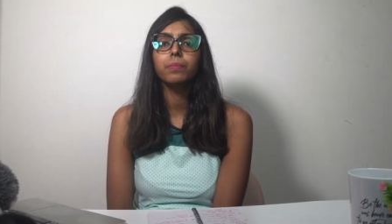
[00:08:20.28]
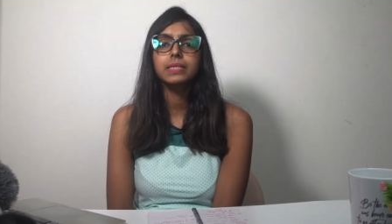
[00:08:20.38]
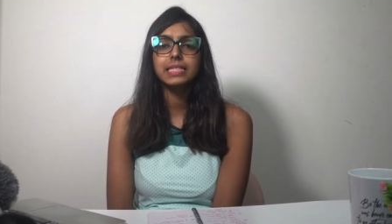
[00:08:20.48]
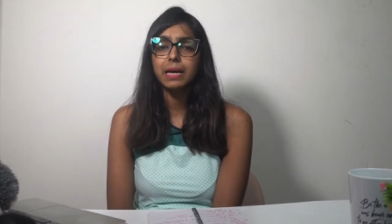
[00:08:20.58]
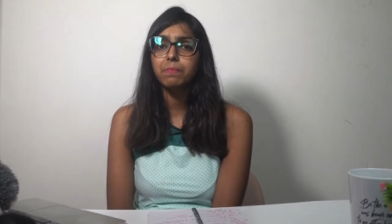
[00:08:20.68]

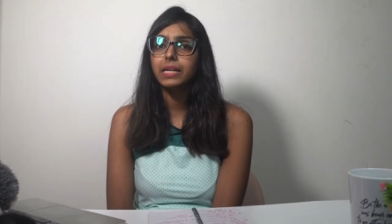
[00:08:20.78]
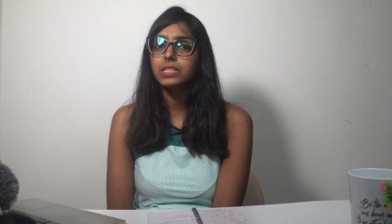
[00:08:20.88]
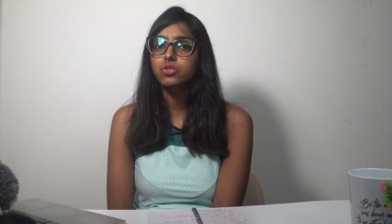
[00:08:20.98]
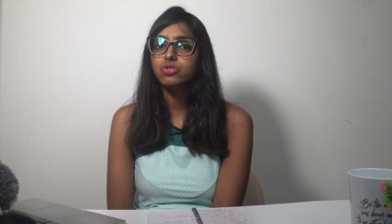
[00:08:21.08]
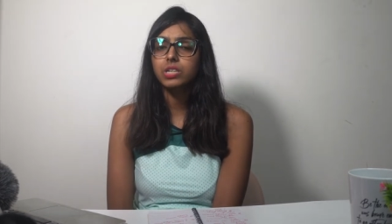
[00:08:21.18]
step
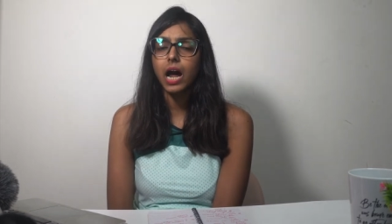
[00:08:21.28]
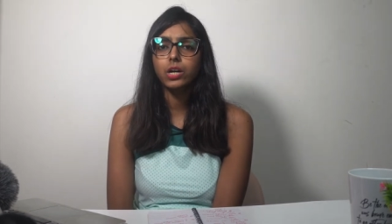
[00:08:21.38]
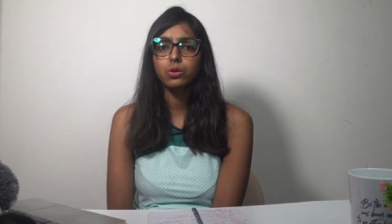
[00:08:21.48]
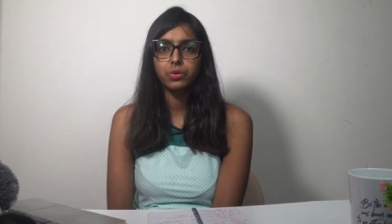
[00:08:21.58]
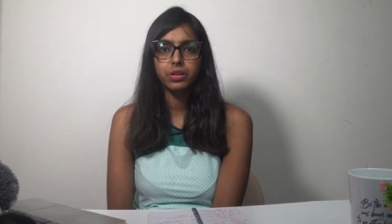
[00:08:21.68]
is to
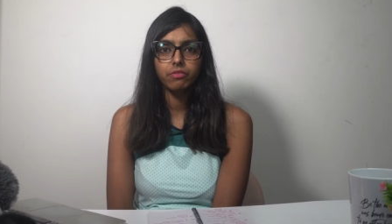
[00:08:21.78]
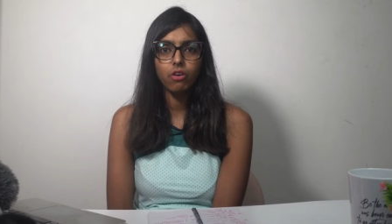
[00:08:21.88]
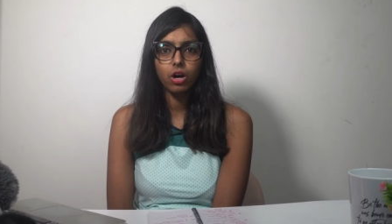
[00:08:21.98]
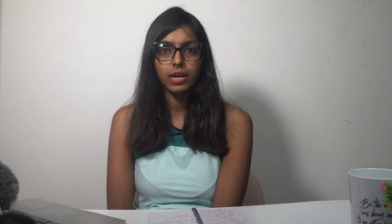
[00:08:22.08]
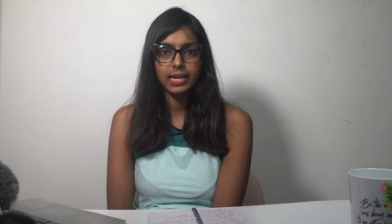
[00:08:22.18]
start looking
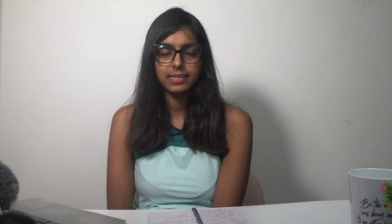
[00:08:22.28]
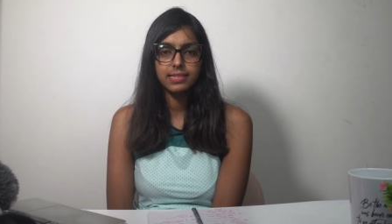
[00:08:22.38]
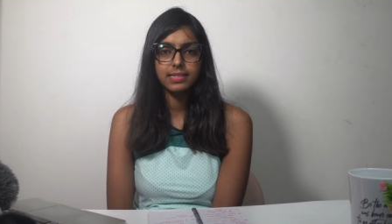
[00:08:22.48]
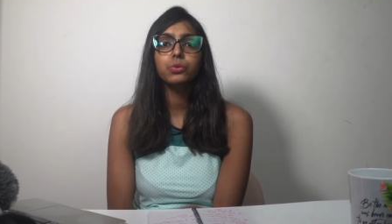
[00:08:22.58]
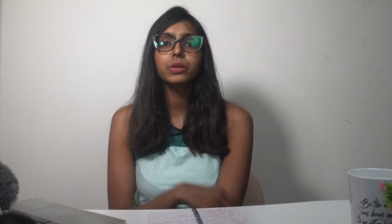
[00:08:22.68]
for
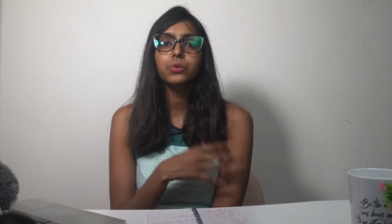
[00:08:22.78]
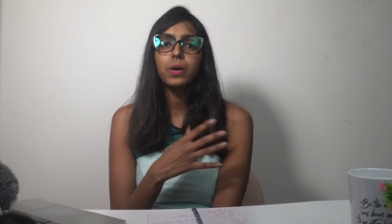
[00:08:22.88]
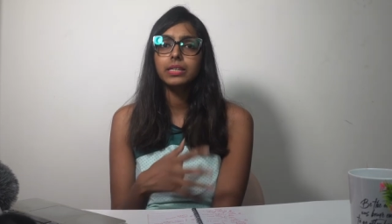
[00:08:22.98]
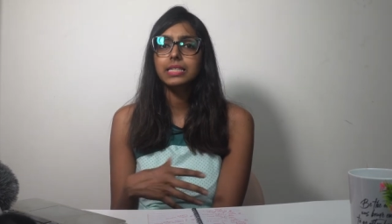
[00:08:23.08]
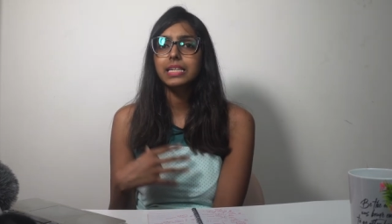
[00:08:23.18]
clients. You need to
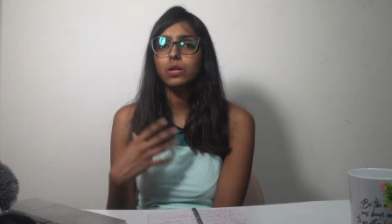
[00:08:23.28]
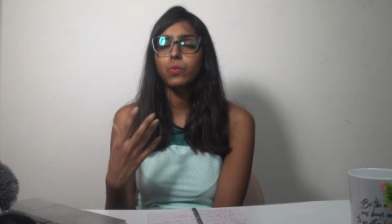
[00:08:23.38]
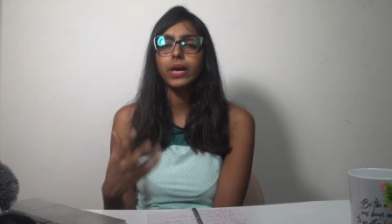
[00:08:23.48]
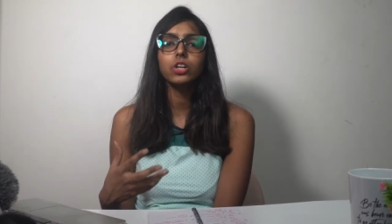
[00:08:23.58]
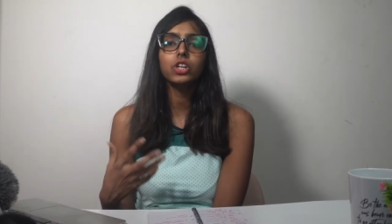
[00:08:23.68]
understand
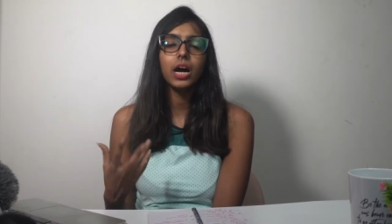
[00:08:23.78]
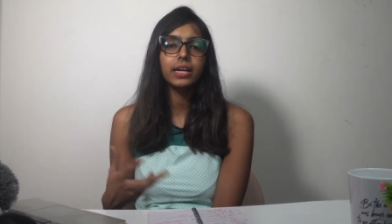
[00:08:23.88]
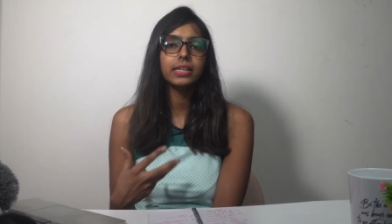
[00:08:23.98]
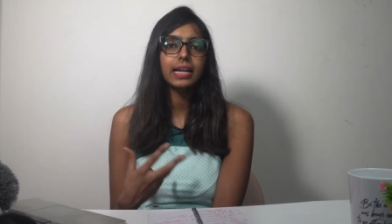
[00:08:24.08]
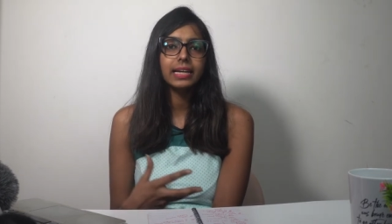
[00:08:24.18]
where your
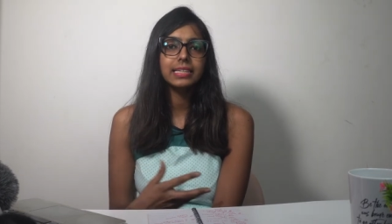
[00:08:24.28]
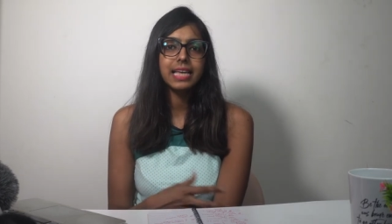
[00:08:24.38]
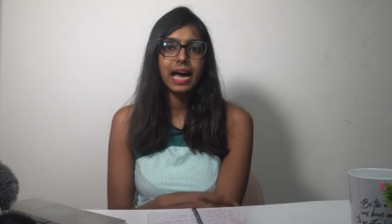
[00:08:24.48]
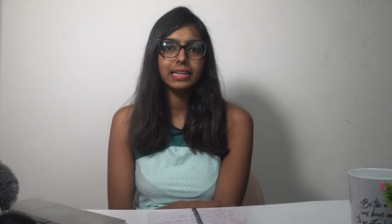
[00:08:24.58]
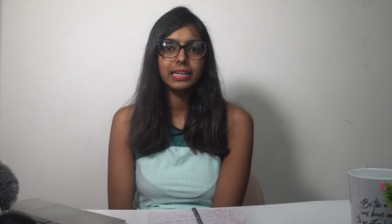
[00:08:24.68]
target client
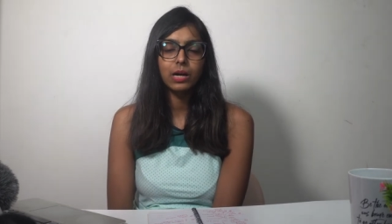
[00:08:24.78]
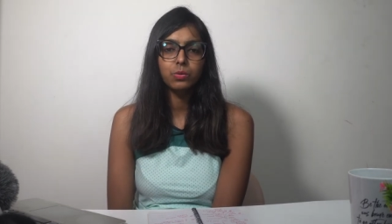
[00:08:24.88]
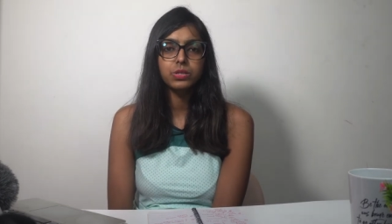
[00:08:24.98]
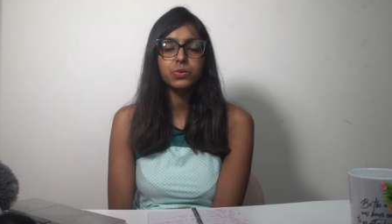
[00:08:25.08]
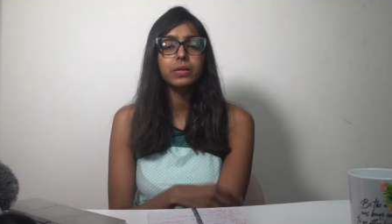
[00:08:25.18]
is hanging
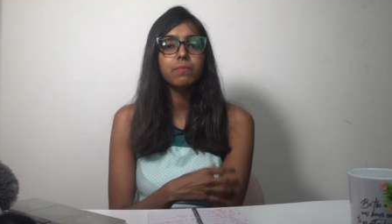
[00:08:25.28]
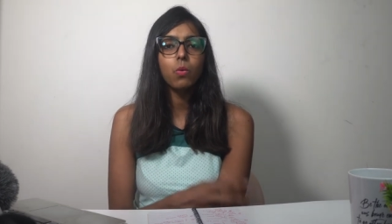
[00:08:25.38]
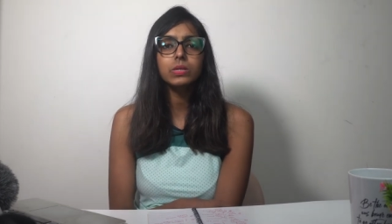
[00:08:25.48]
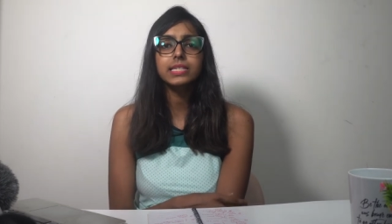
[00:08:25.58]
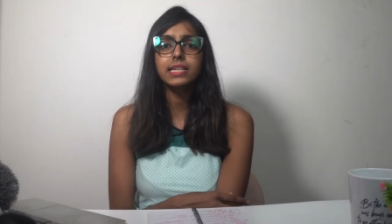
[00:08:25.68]
out. So, in
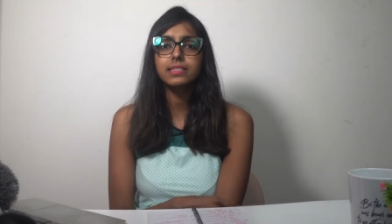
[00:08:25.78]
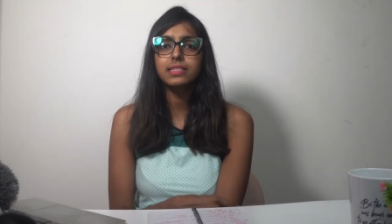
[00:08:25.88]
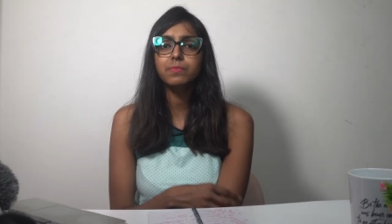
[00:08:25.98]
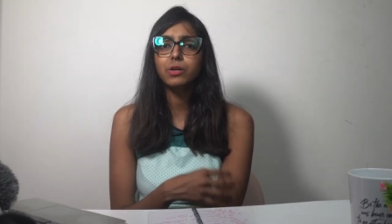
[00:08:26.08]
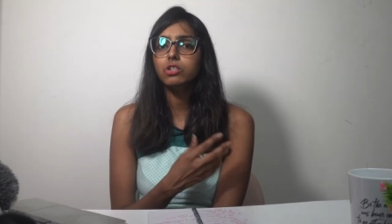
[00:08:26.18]
most
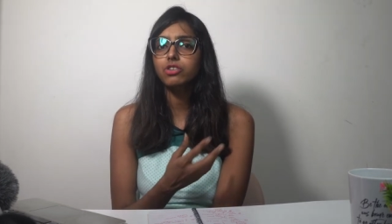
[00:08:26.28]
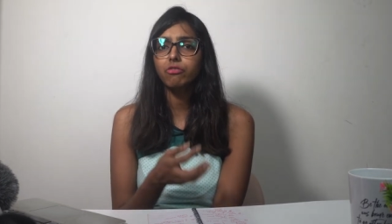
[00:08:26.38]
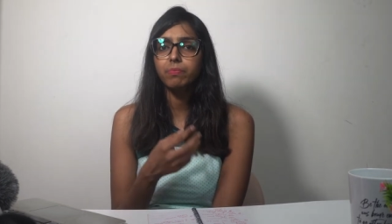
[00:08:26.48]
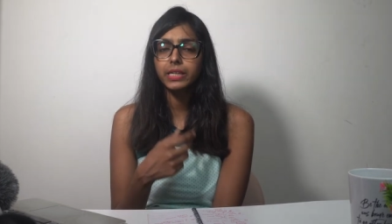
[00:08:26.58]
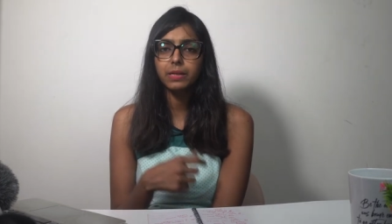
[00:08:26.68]
cases, because
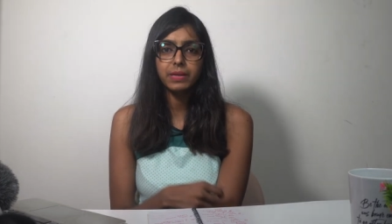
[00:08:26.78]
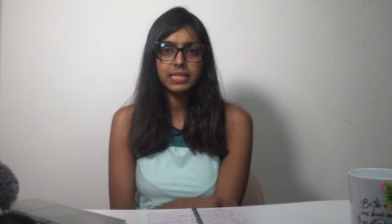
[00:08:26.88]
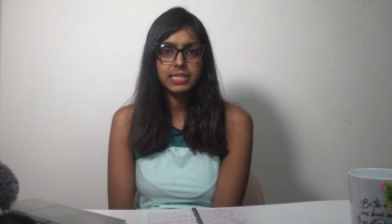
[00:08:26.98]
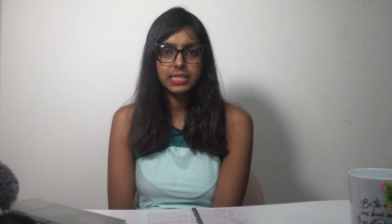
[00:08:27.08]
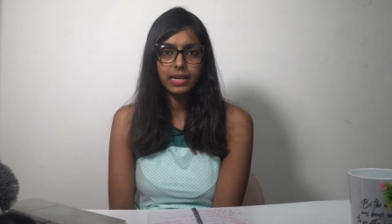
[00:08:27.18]
you've picked up
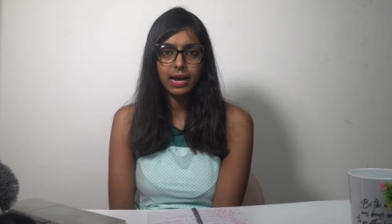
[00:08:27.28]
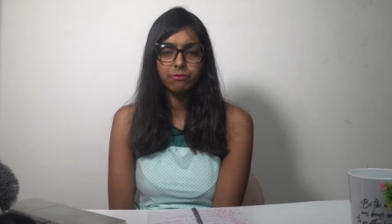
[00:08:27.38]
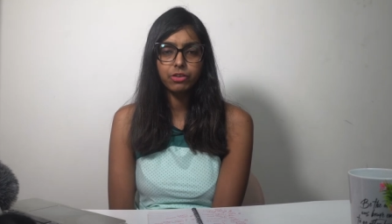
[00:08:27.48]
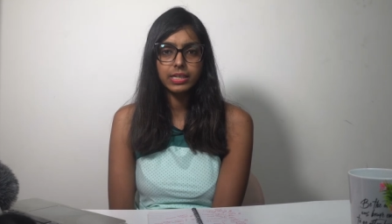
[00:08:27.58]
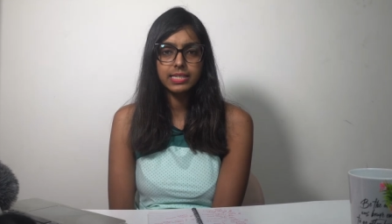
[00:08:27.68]
Instagram,
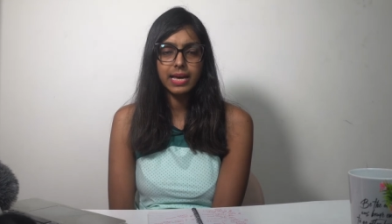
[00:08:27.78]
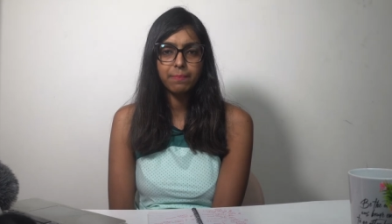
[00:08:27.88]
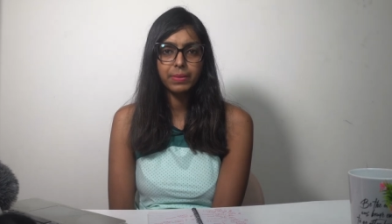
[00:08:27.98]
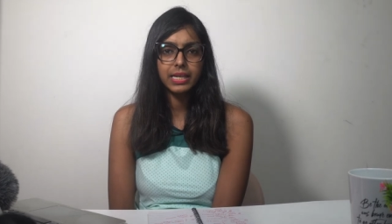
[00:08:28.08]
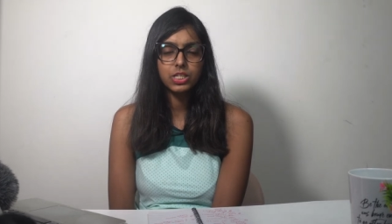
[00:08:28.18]
for
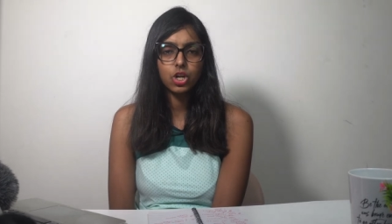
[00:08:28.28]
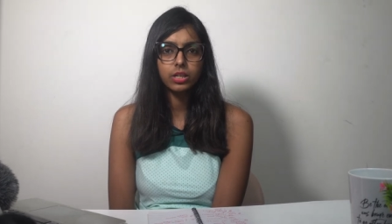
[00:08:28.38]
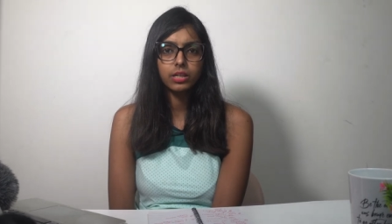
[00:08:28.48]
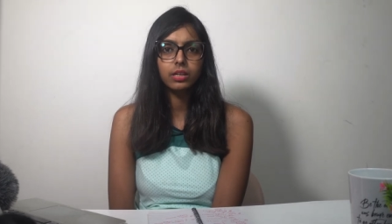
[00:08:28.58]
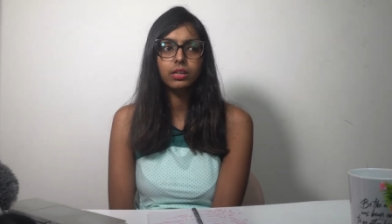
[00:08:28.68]
example, as
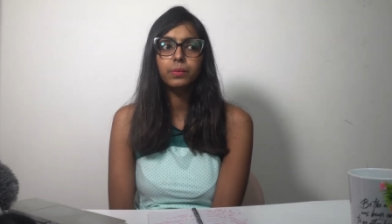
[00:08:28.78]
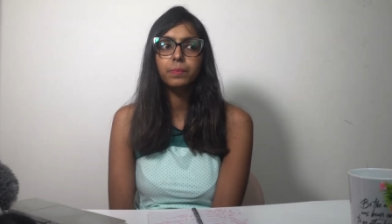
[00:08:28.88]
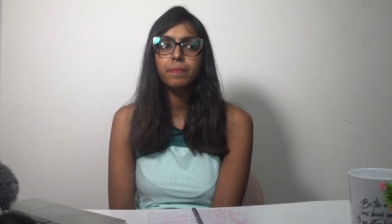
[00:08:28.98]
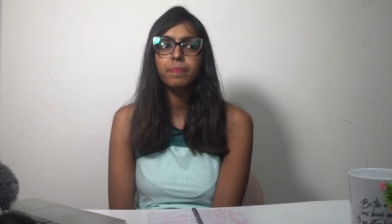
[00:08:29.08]
your uh,